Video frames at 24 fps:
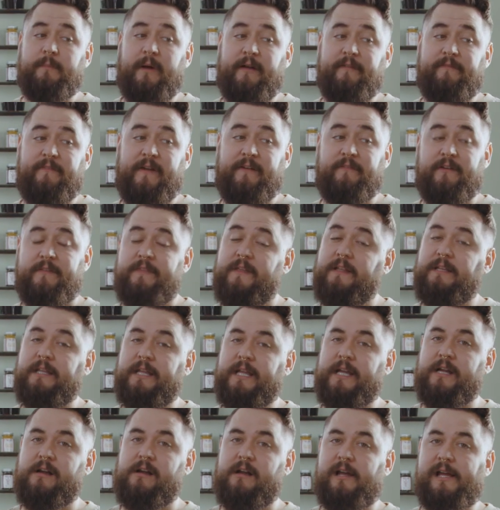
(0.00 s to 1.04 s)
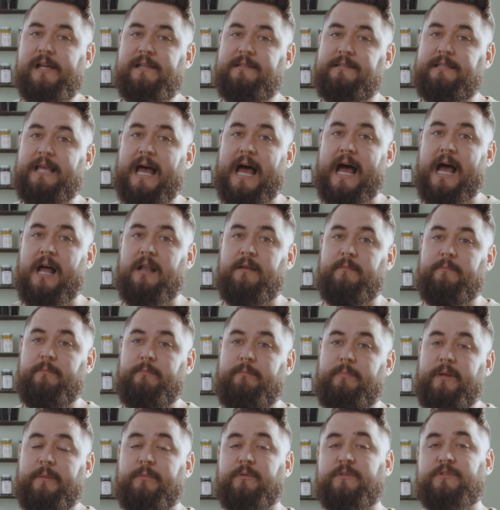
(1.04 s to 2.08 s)
my favorite thing to hear is that
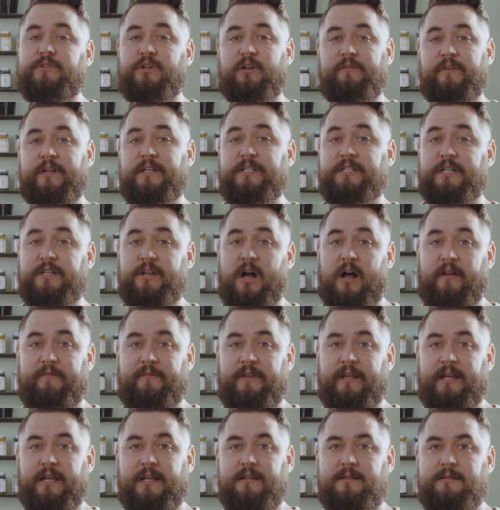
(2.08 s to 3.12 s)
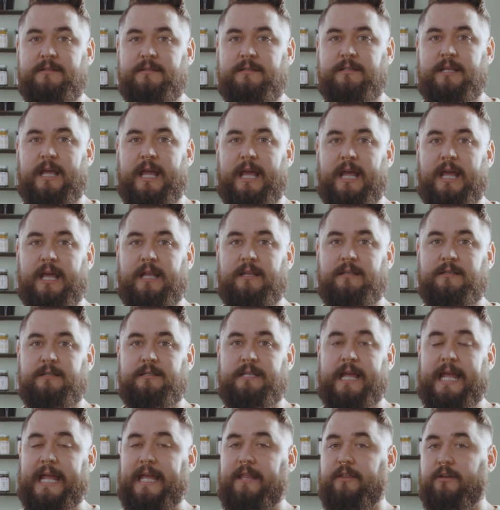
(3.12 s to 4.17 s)
people serve it to non-vegans and
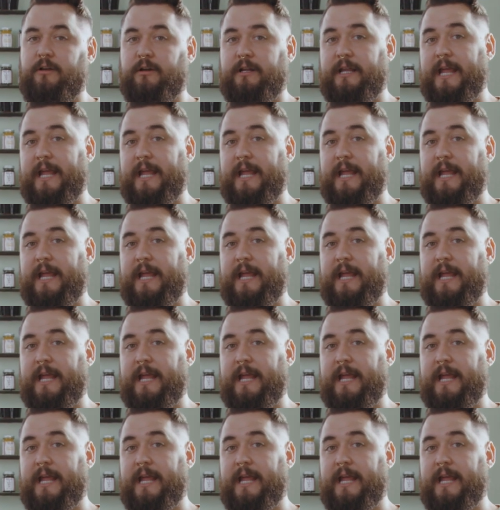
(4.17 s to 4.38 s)
they either